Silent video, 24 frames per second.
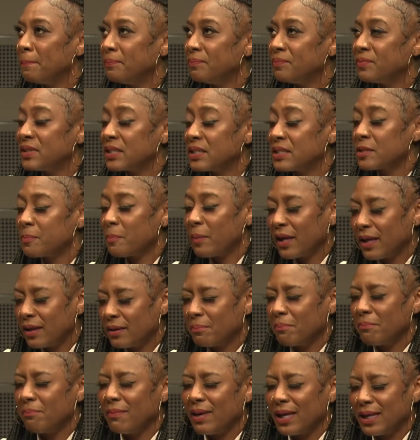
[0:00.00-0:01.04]
despite
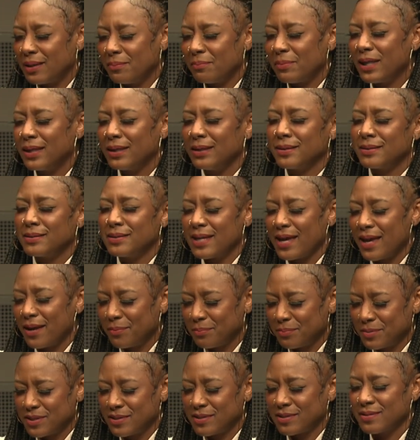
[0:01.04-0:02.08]
many, many
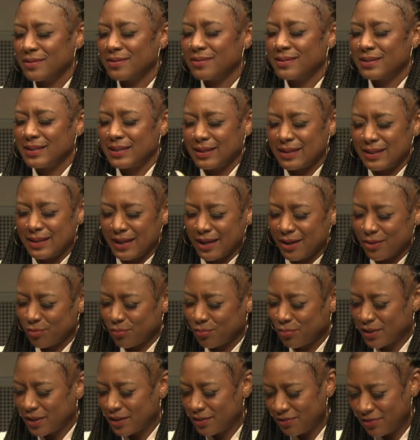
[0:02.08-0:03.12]
attempts to get
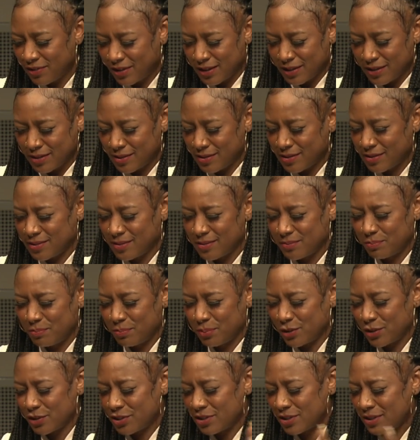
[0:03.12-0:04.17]
rid of us,
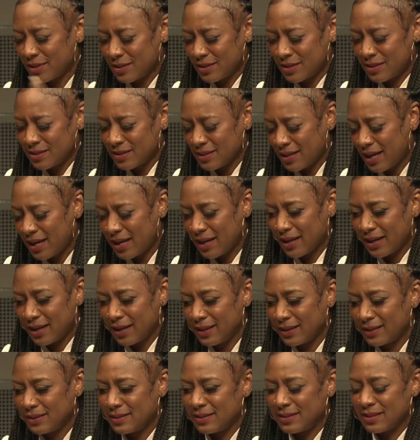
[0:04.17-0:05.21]
push us
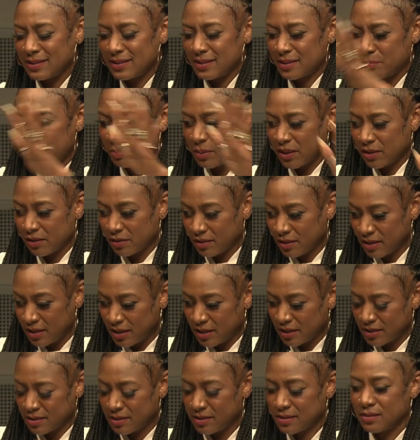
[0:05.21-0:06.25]
aside, disappear
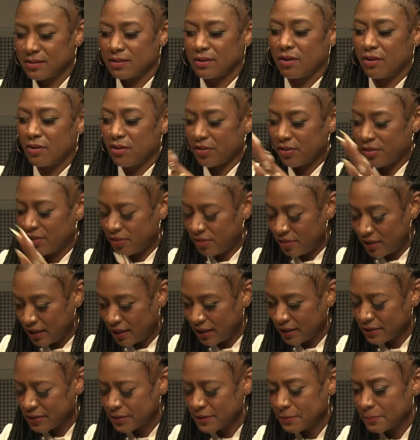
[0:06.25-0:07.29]
us, all the
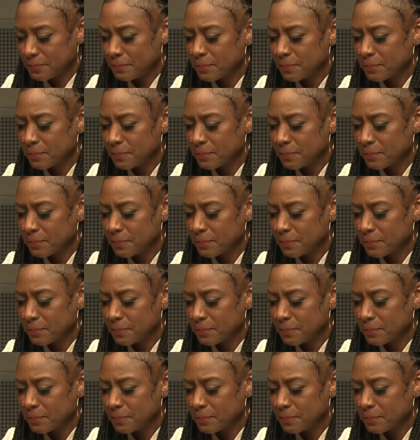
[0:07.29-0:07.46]
things.